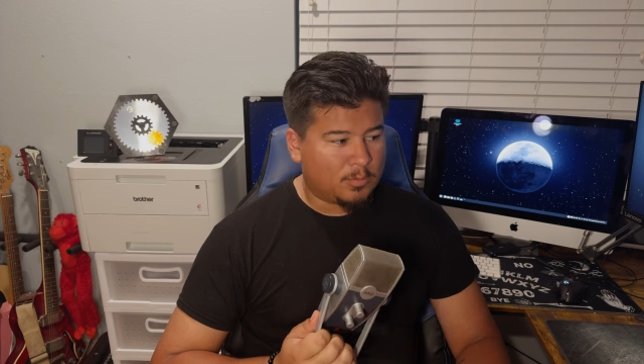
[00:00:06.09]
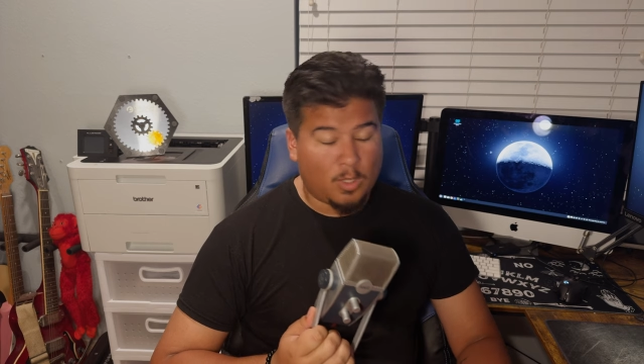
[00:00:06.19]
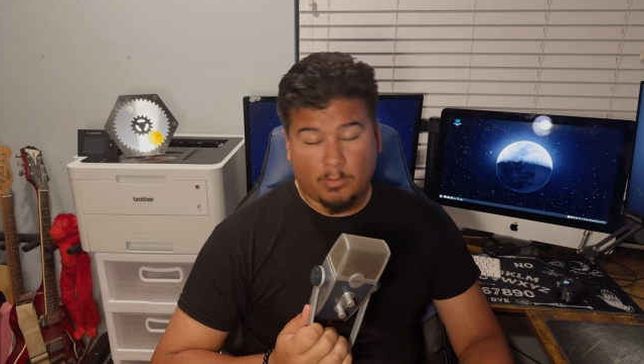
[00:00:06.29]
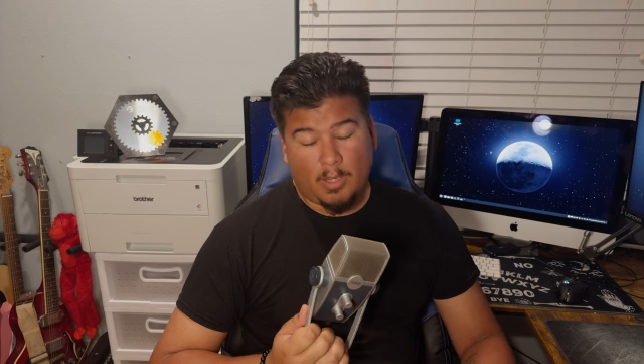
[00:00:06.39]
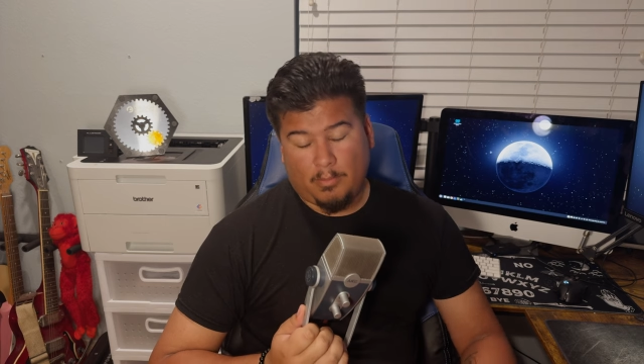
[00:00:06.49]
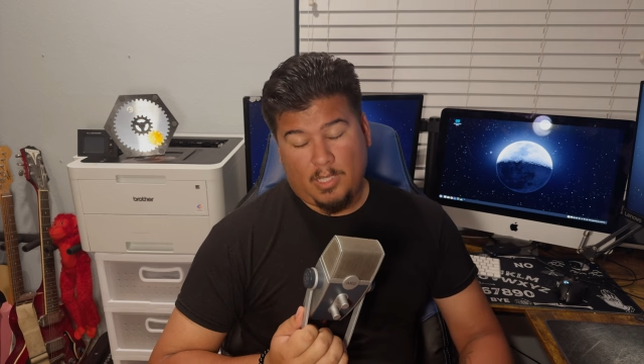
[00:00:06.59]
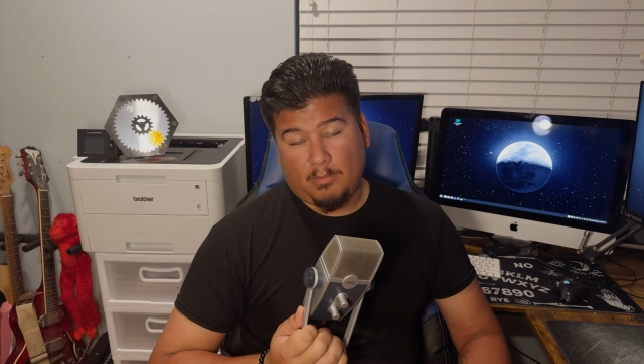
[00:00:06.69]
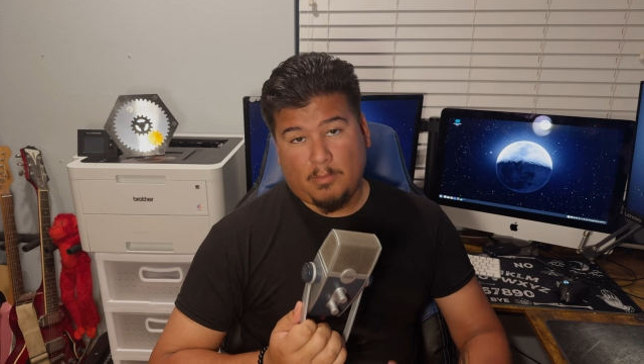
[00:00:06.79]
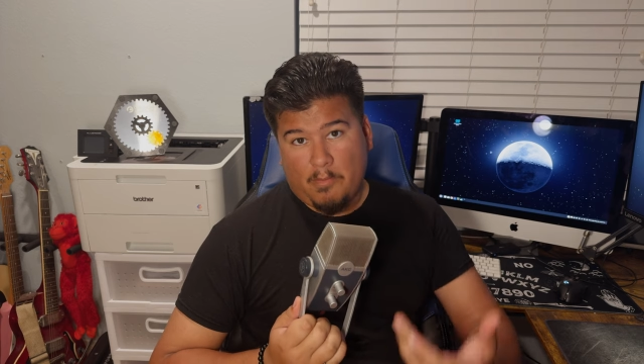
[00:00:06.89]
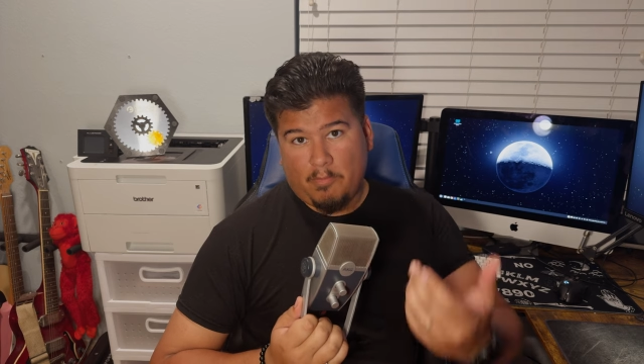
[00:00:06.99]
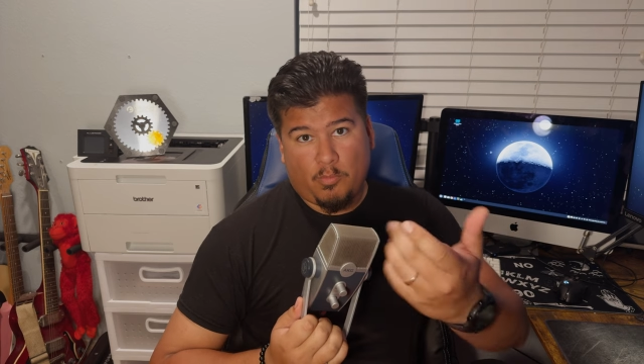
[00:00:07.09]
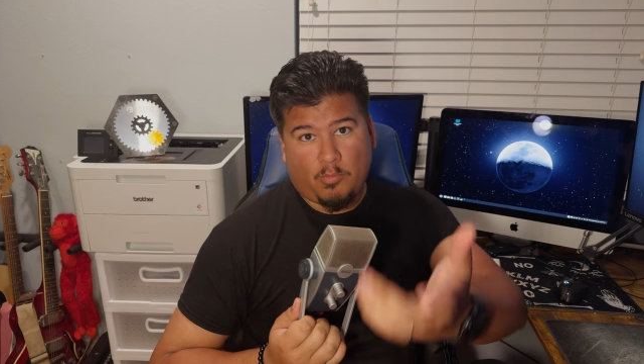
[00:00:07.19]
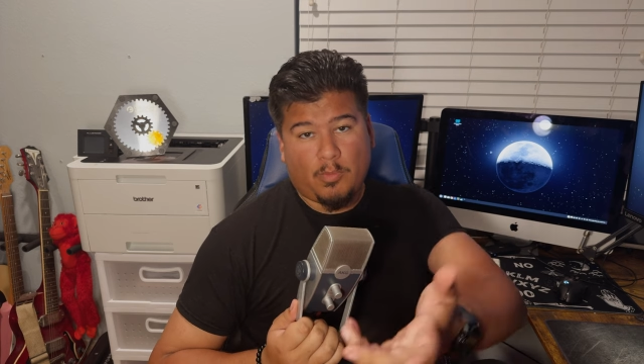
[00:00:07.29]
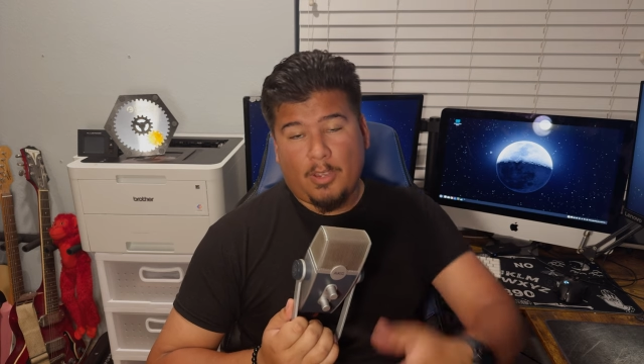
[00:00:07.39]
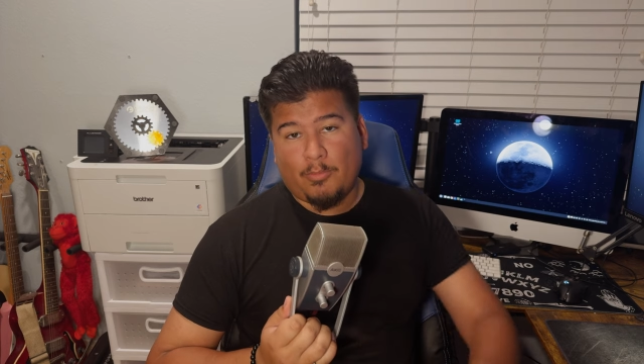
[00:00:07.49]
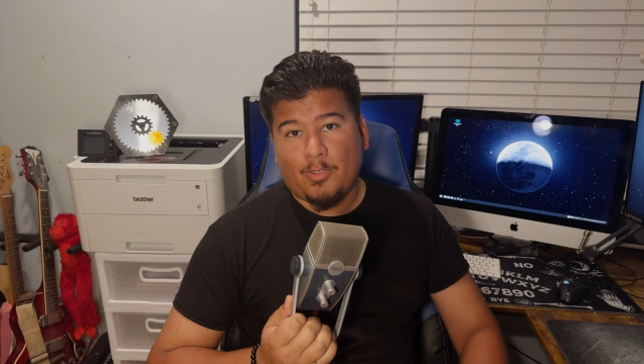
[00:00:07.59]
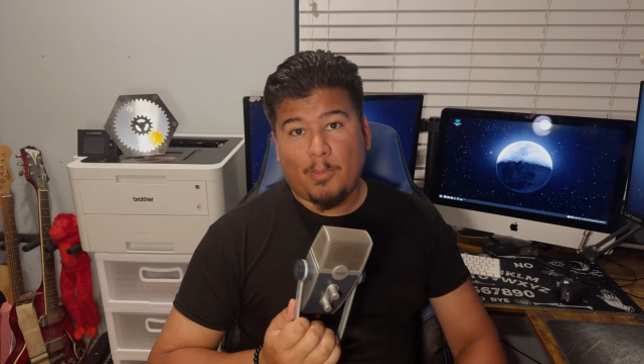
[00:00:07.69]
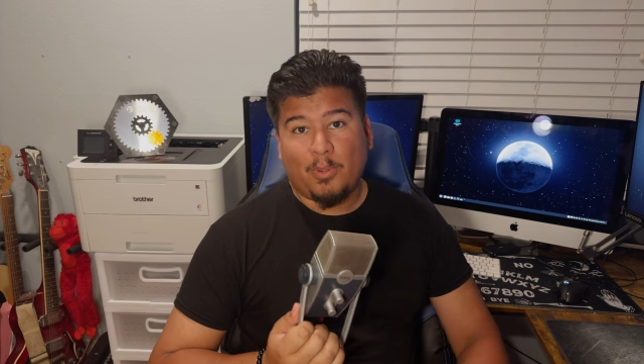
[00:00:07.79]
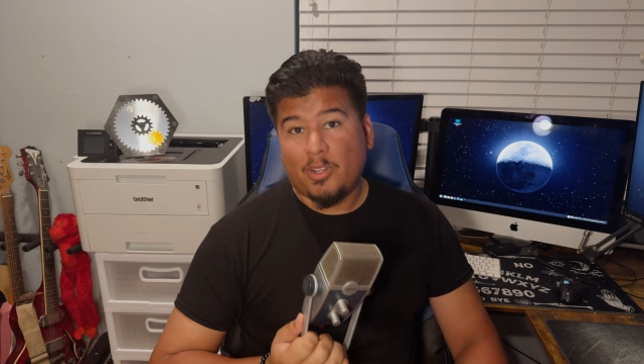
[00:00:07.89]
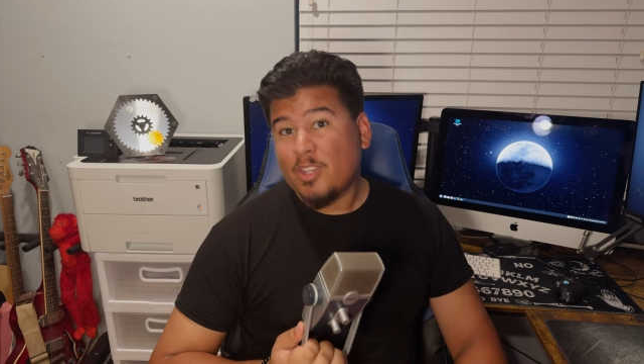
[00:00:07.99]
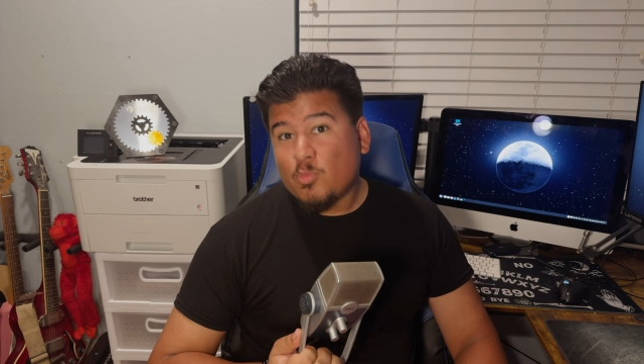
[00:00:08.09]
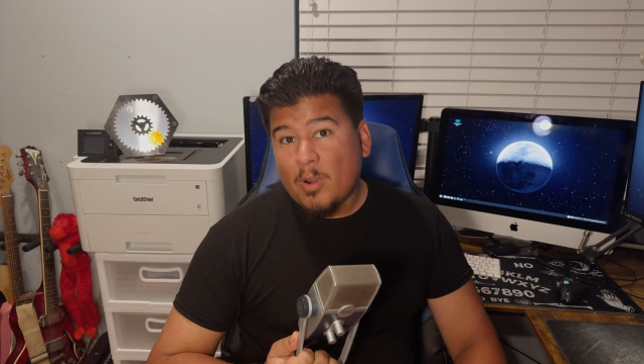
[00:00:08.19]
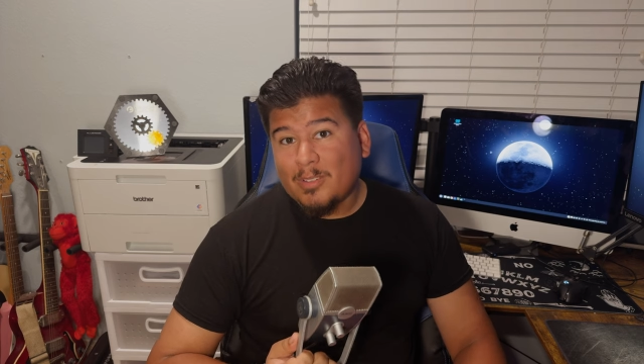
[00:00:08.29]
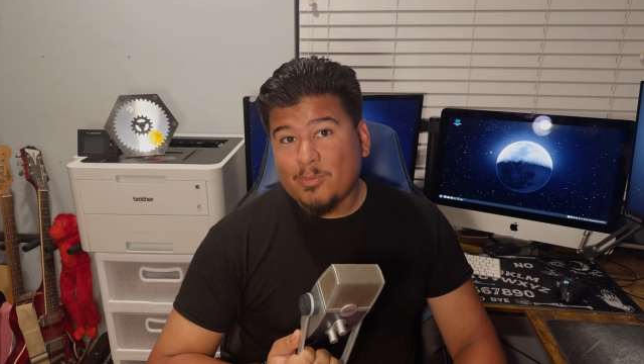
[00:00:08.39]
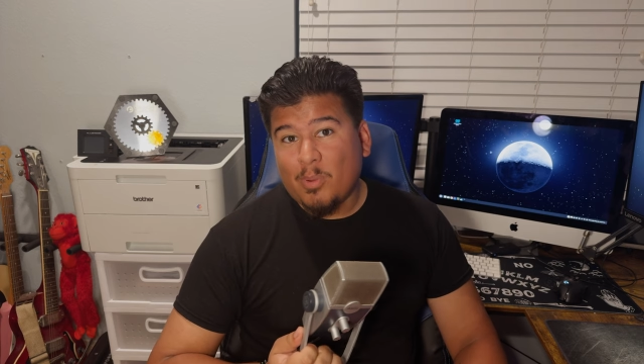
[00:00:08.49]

Well, I mean, I've uploaded this one,